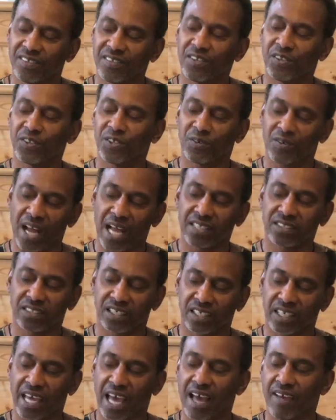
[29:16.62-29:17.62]
the
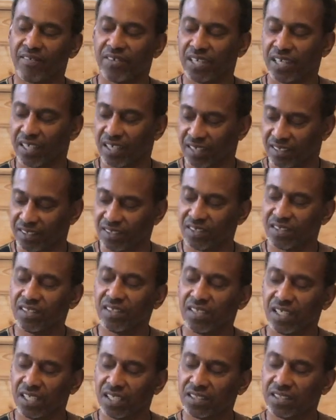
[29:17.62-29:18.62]
thoracic cavity,
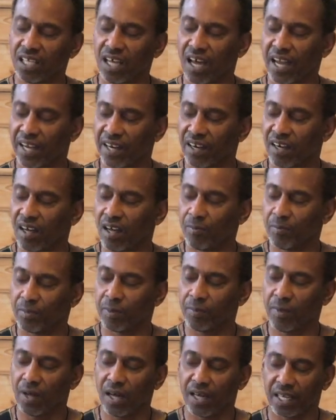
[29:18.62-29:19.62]
the entire upper
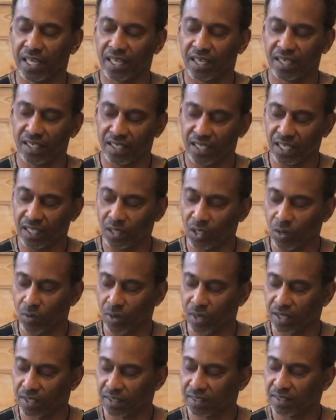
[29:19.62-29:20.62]
body and
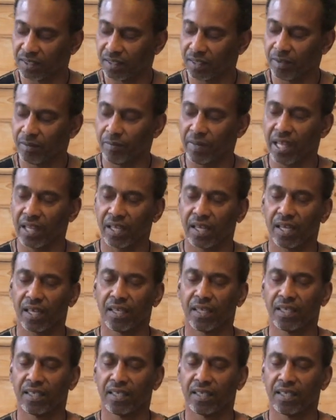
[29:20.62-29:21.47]
lower belly.